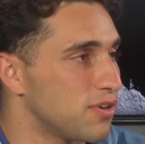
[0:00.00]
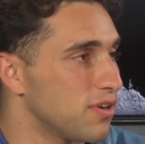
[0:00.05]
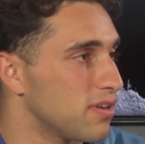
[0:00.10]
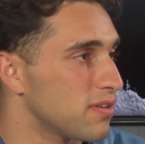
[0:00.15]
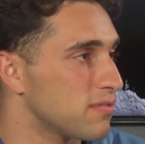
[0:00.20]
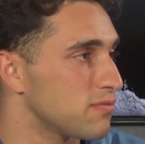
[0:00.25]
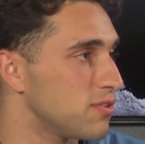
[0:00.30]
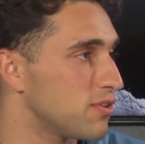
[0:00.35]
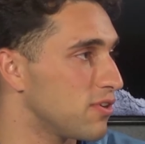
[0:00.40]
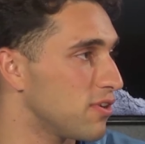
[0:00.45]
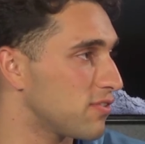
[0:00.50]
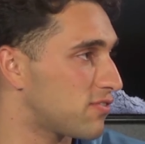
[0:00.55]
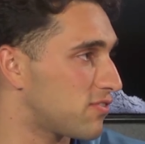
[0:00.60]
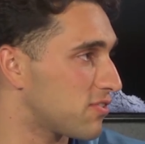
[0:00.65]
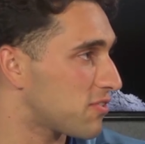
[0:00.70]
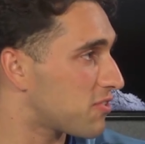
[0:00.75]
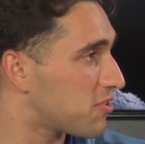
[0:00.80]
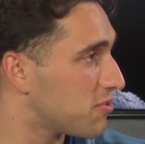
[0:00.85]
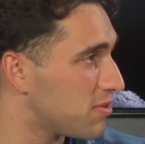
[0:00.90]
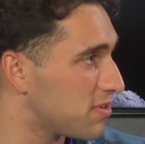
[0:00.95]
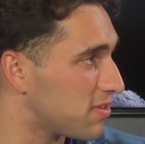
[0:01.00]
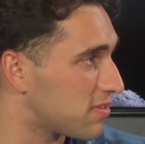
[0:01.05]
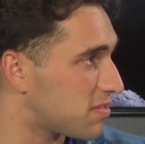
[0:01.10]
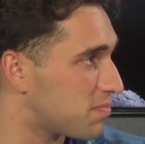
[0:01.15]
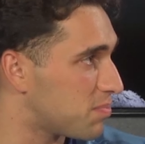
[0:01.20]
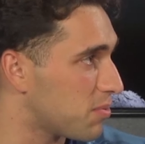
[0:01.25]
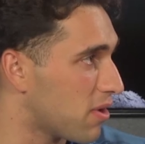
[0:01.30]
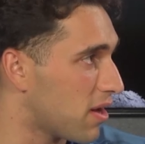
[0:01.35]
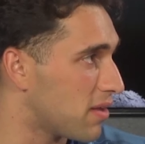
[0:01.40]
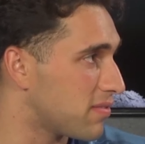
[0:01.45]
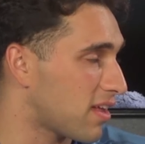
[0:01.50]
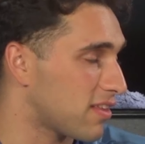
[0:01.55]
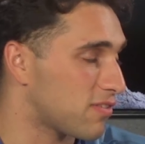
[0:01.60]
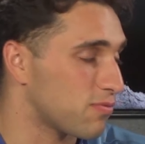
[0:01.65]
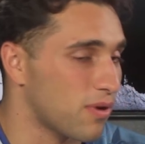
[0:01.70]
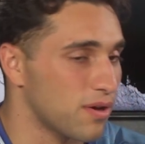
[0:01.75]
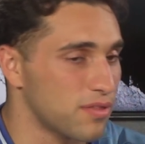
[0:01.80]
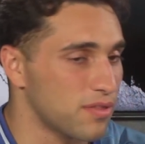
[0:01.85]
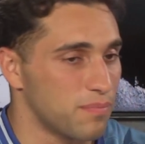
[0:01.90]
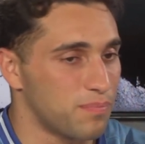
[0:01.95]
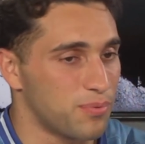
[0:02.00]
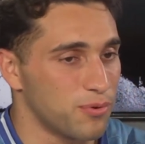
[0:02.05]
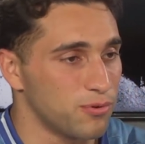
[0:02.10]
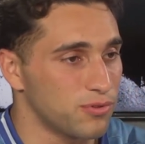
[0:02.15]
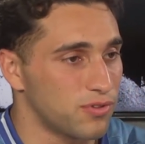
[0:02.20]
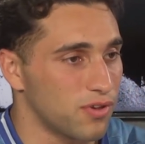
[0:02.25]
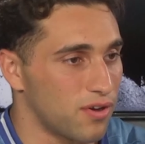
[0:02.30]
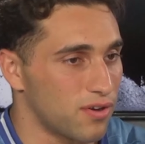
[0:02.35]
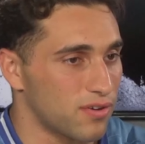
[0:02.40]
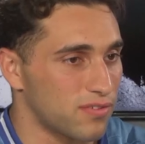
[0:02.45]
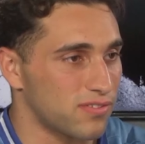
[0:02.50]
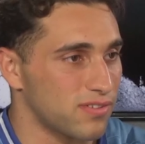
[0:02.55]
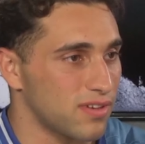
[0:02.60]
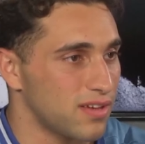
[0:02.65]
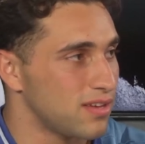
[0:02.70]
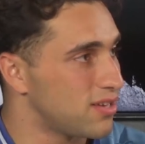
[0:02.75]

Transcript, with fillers: you got to you got to secure your spine. That's why the Bulldogs.